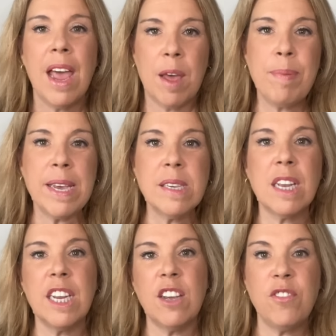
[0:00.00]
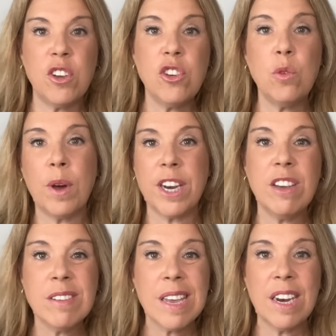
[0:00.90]
And basically, if you do want to
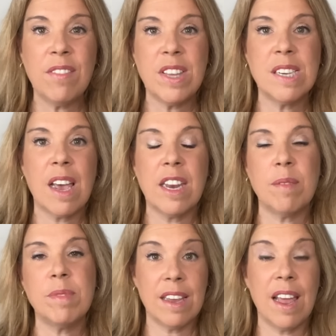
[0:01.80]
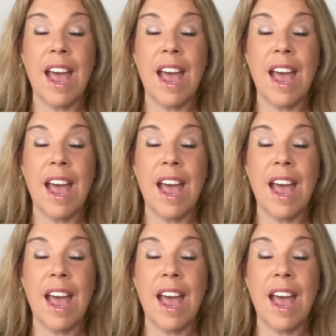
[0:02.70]
use any of these items,